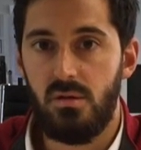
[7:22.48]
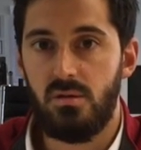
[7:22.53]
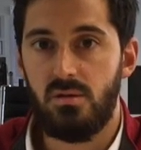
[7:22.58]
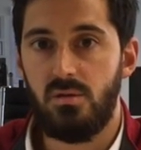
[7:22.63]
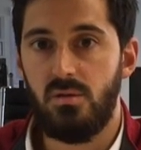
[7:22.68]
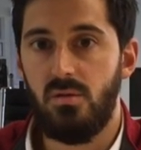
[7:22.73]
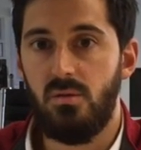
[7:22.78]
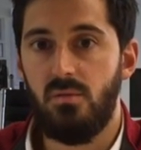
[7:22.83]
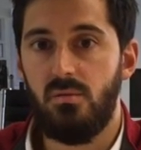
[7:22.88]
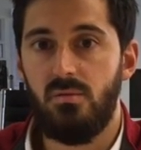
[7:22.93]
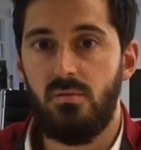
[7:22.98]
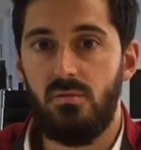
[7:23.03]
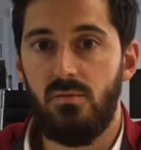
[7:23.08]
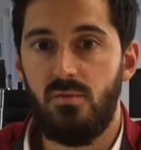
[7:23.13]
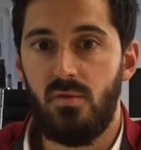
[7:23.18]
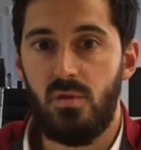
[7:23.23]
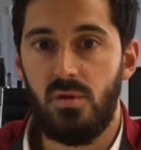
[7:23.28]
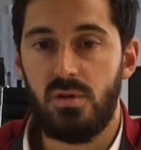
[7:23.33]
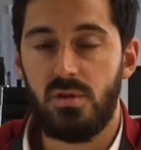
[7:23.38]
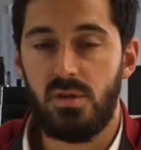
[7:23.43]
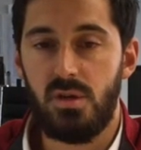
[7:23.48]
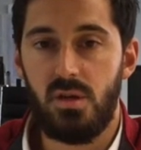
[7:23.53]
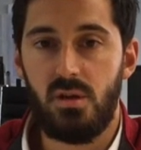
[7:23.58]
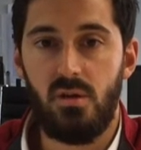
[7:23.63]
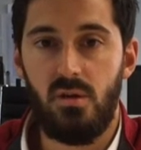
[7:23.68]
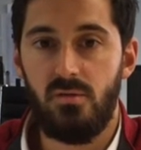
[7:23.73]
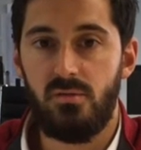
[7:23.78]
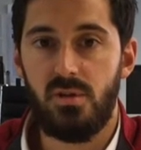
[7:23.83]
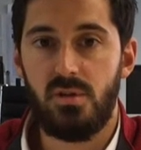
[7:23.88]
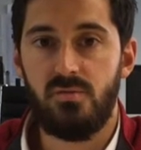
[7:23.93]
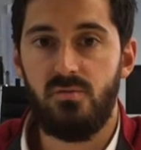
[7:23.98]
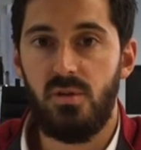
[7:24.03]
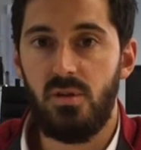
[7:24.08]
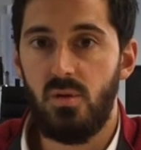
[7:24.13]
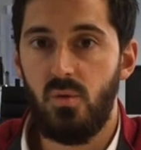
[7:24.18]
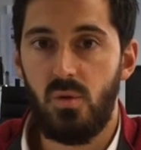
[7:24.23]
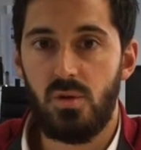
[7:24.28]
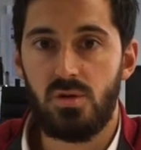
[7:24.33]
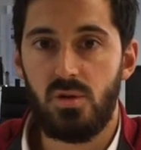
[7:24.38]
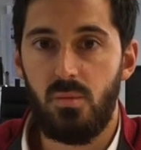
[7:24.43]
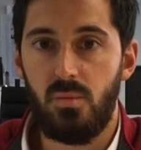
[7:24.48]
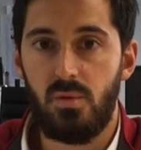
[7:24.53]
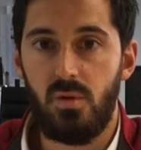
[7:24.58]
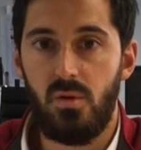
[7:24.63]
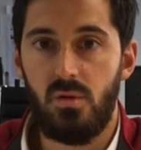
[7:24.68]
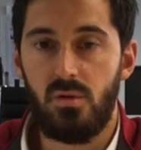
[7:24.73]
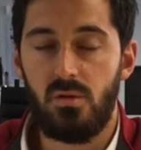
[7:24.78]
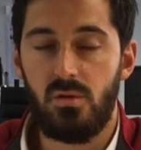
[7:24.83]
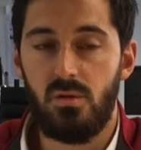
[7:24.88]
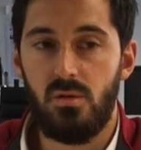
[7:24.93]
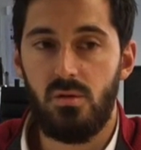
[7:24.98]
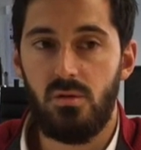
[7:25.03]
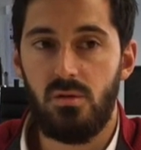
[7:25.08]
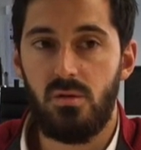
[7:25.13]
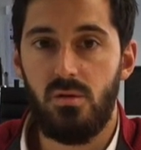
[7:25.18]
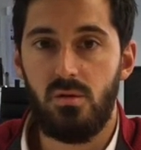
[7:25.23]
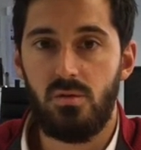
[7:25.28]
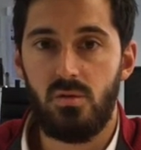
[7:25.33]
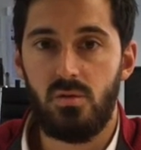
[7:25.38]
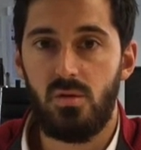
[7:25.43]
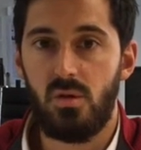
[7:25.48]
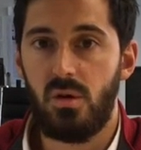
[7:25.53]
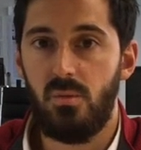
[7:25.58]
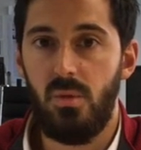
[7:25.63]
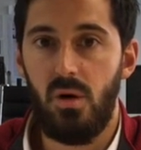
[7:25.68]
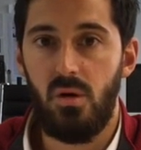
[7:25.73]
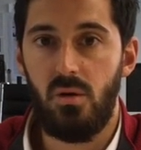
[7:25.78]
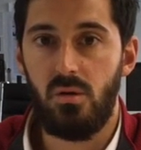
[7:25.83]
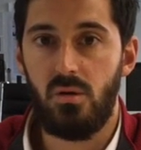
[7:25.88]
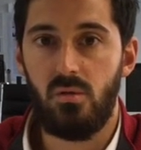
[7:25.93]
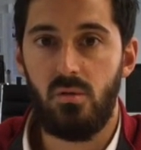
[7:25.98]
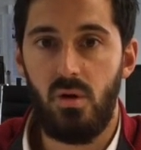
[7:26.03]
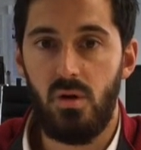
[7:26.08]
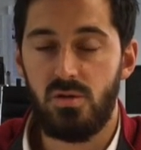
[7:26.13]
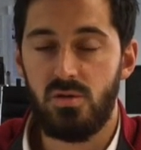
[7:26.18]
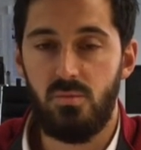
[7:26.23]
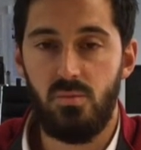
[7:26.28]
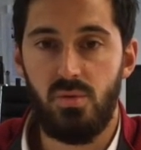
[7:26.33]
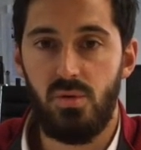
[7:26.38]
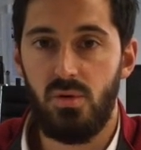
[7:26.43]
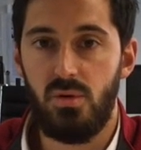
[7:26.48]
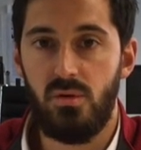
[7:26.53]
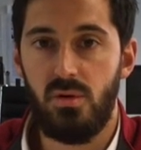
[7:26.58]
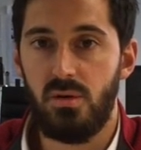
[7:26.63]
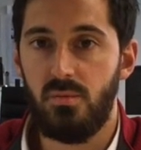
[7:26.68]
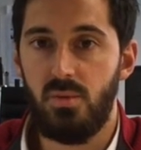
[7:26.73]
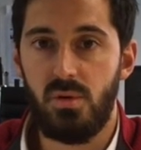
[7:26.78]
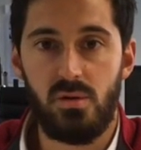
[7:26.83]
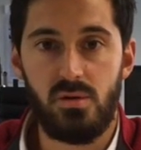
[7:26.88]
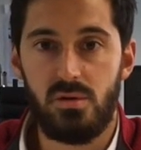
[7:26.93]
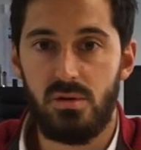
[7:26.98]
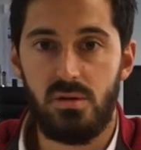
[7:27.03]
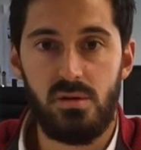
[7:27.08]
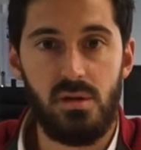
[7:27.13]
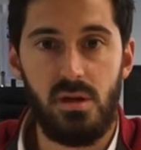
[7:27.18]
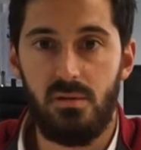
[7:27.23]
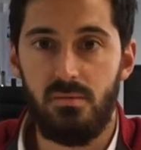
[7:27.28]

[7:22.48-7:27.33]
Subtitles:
So for the sake of this video, we'll stop going to talk about gross burn rate because